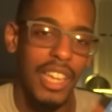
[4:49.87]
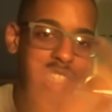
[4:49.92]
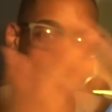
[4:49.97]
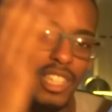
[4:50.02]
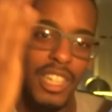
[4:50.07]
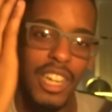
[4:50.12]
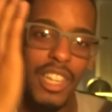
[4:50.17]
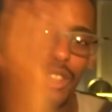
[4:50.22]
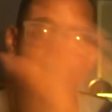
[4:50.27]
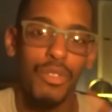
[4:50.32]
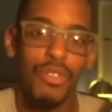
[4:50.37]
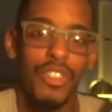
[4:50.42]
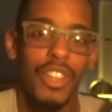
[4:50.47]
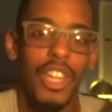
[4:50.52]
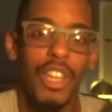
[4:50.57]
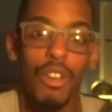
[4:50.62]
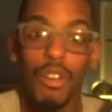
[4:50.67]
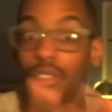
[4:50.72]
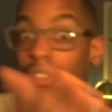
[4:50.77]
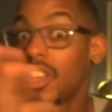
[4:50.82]
It's another
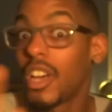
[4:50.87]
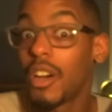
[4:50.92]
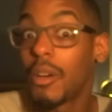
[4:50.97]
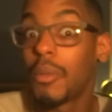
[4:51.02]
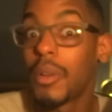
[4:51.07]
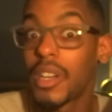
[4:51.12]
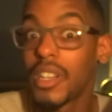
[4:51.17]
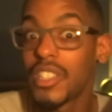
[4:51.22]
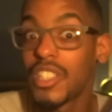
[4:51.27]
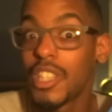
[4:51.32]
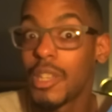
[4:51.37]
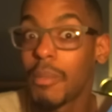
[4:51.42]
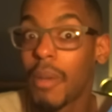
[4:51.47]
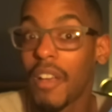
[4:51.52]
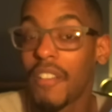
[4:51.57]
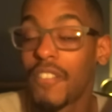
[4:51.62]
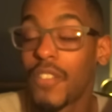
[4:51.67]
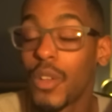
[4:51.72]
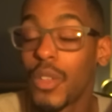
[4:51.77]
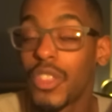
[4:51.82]
video. If y'all want to see
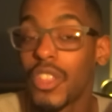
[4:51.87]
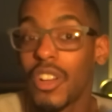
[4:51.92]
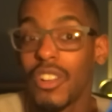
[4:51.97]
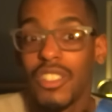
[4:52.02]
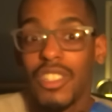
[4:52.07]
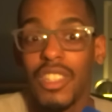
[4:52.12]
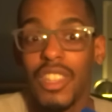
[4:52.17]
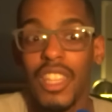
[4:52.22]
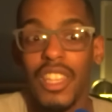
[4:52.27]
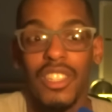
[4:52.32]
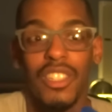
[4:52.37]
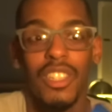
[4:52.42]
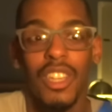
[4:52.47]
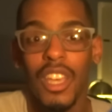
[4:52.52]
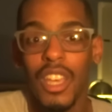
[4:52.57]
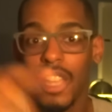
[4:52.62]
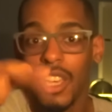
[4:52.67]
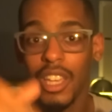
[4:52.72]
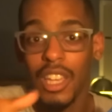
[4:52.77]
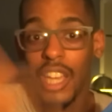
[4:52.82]
my full thoughts on this,
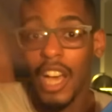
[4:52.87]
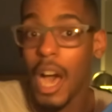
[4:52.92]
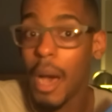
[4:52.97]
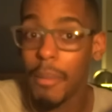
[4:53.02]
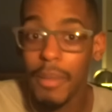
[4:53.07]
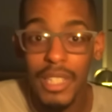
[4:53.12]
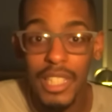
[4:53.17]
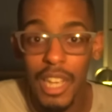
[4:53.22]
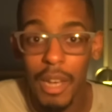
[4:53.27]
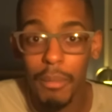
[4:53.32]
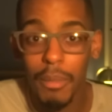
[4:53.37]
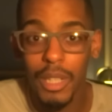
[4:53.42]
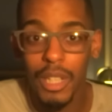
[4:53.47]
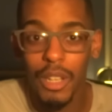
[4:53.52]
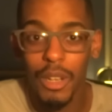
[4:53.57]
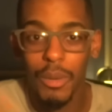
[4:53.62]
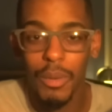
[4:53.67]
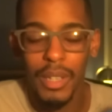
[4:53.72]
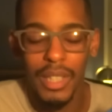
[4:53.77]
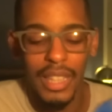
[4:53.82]
comment down
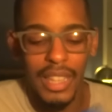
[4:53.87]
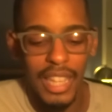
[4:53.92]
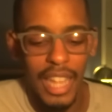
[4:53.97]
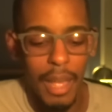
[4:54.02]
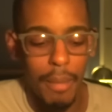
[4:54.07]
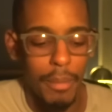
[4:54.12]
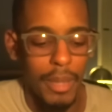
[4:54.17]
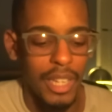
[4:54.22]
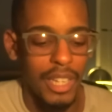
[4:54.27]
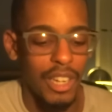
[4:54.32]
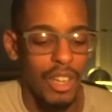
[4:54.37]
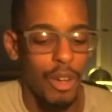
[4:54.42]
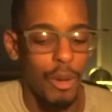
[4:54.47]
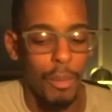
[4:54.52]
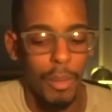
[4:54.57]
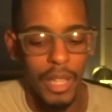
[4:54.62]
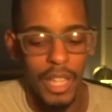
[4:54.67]
below and let me know.